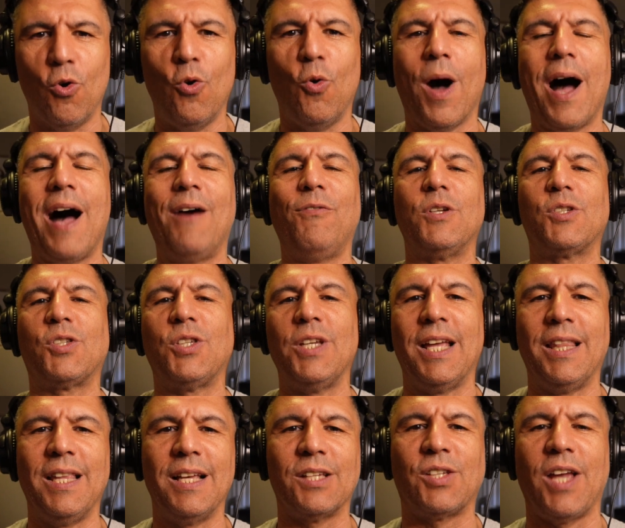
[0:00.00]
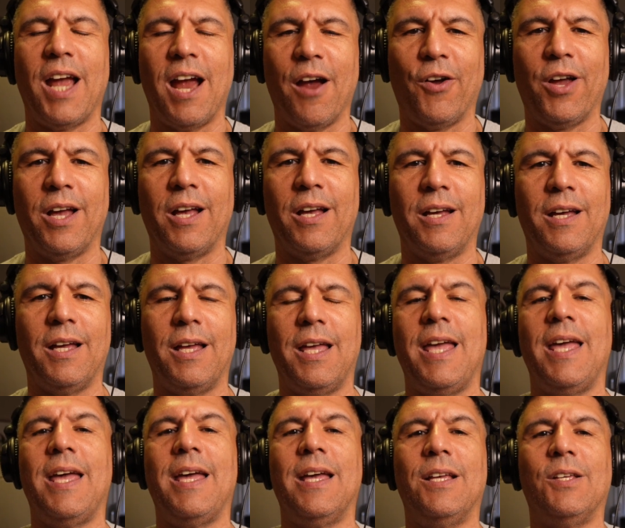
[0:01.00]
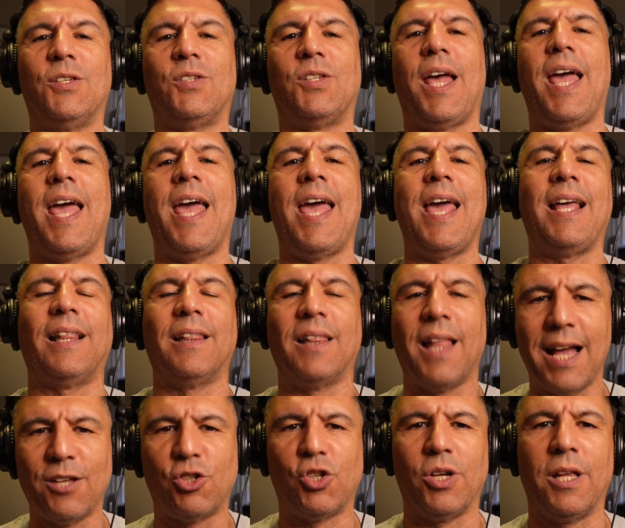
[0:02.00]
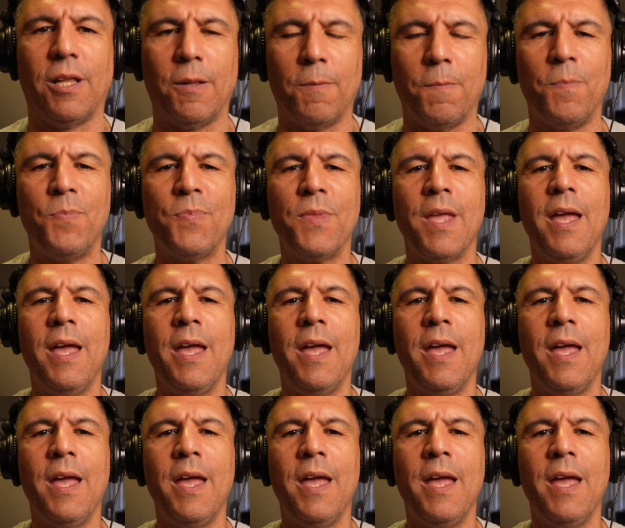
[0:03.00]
who obviously in this area is a legend,